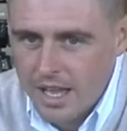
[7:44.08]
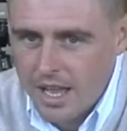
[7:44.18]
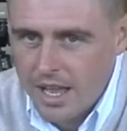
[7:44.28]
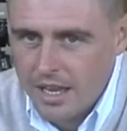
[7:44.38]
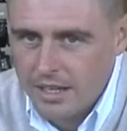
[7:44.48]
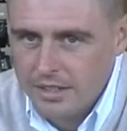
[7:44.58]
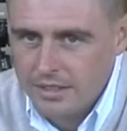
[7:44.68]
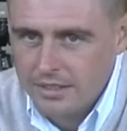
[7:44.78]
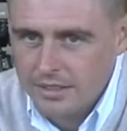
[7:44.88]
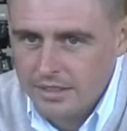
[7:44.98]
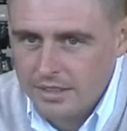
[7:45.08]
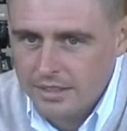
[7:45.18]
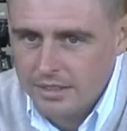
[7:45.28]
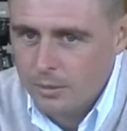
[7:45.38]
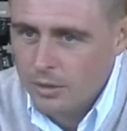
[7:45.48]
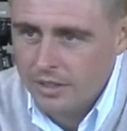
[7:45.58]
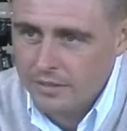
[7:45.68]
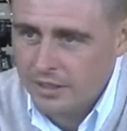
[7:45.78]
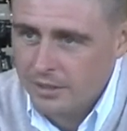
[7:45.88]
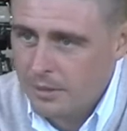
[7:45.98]
and they won't
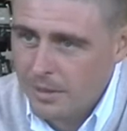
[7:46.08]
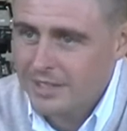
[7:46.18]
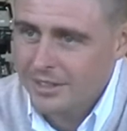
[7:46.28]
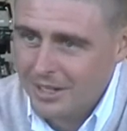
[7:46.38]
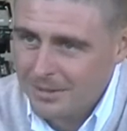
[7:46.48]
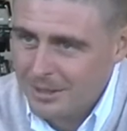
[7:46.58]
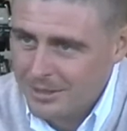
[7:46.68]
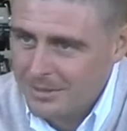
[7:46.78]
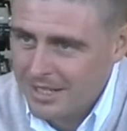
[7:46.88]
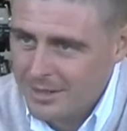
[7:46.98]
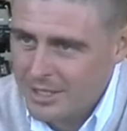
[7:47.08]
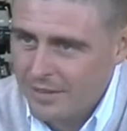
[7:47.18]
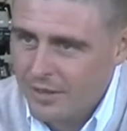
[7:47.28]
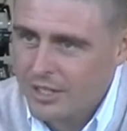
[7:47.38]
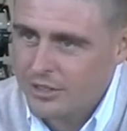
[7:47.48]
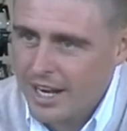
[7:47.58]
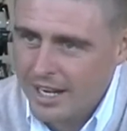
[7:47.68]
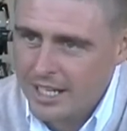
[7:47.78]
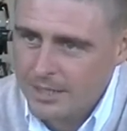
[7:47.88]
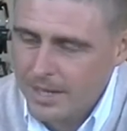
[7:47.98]
have a clue what we're talking about sometimes, so you've got to try
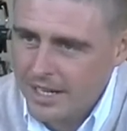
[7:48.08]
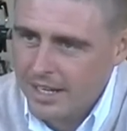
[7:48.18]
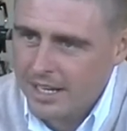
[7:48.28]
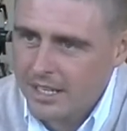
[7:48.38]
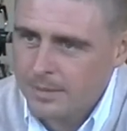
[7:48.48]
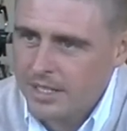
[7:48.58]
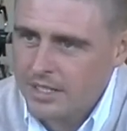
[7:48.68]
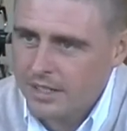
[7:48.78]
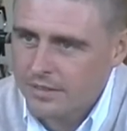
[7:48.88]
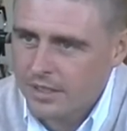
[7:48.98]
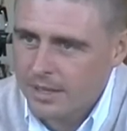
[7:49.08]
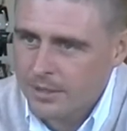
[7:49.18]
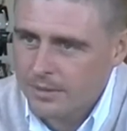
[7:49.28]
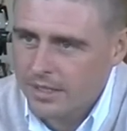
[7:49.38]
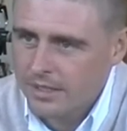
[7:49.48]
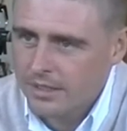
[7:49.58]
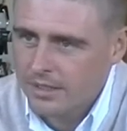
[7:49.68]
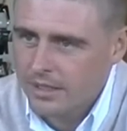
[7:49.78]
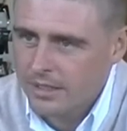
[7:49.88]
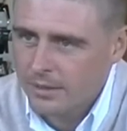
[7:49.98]
and explain yourself to them as well, you know,
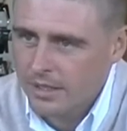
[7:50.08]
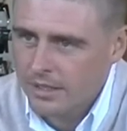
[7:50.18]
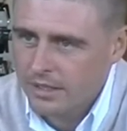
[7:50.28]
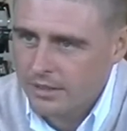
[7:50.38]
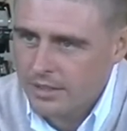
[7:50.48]
in a way that they'd